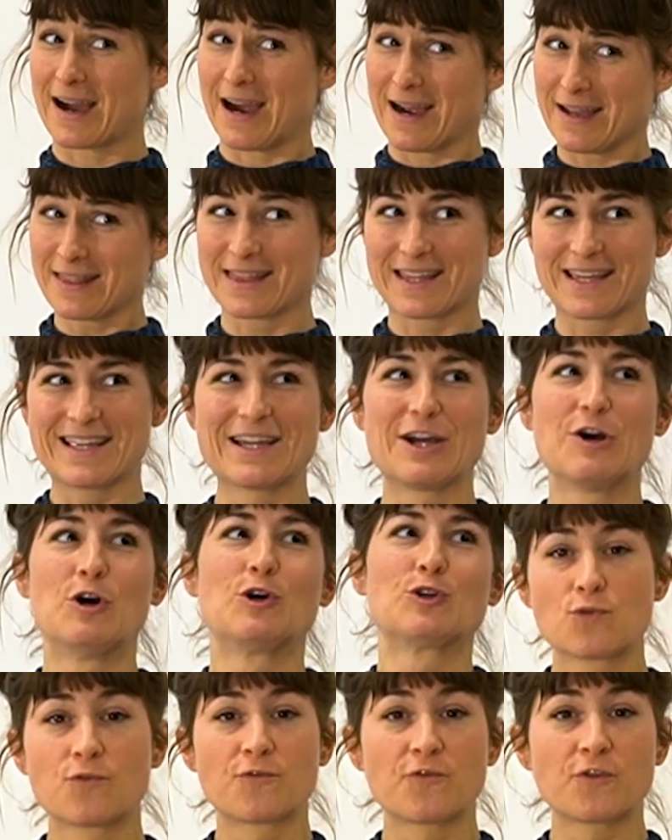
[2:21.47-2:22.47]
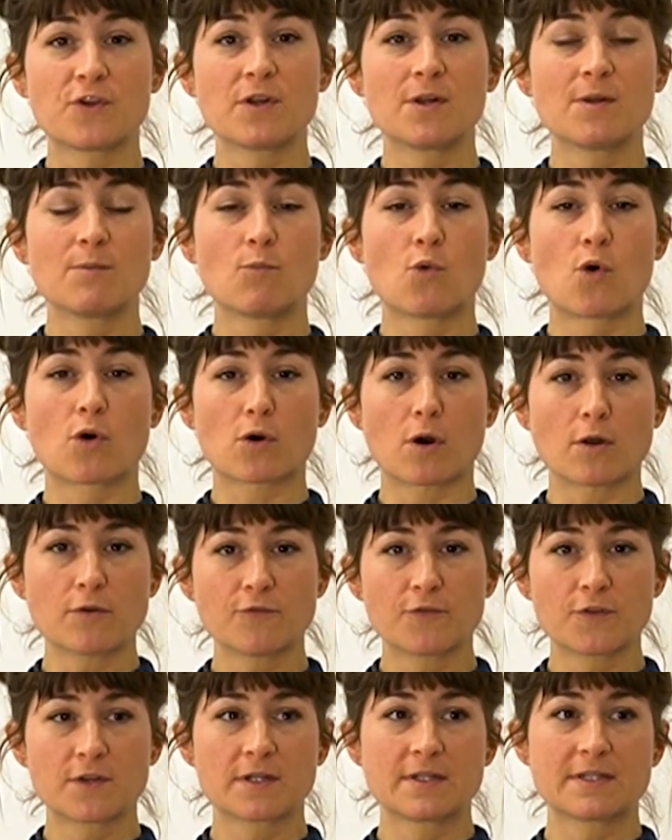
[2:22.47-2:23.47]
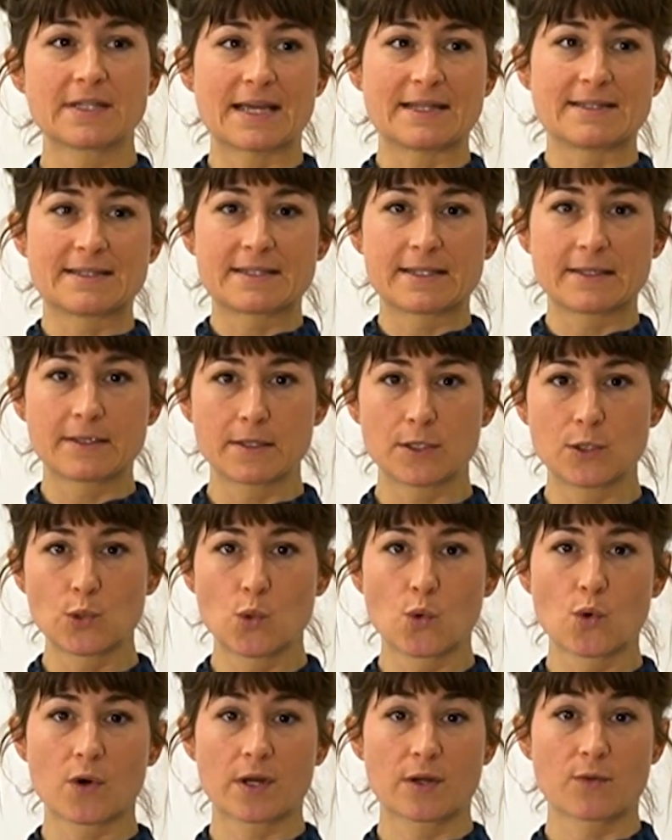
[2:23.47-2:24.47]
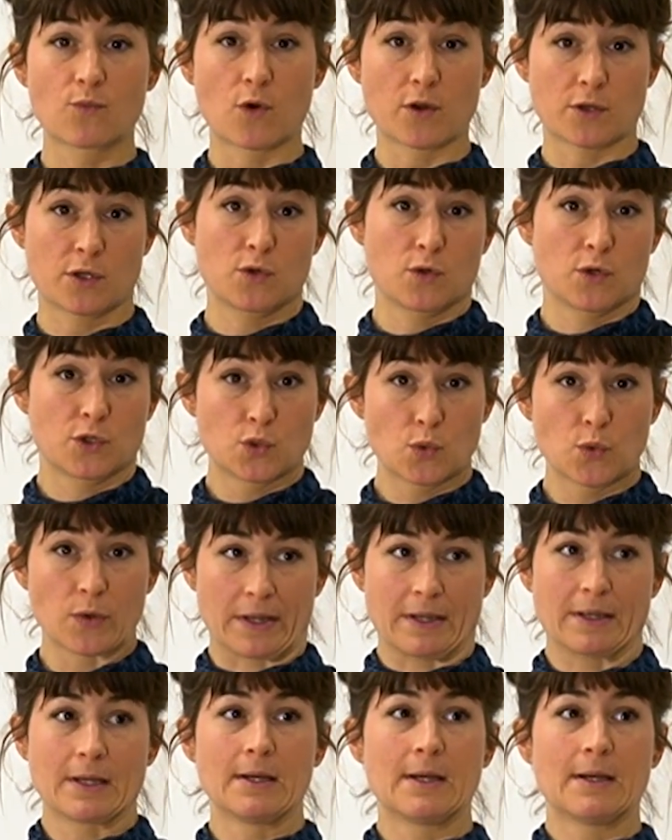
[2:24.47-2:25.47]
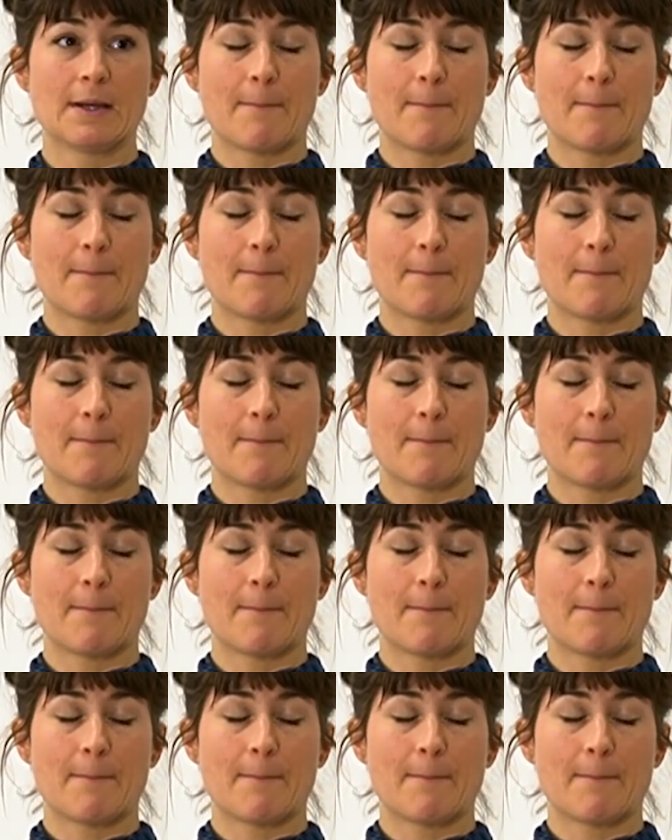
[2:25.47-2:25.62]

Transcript: I think, to feel more confident and secure in what you're doing.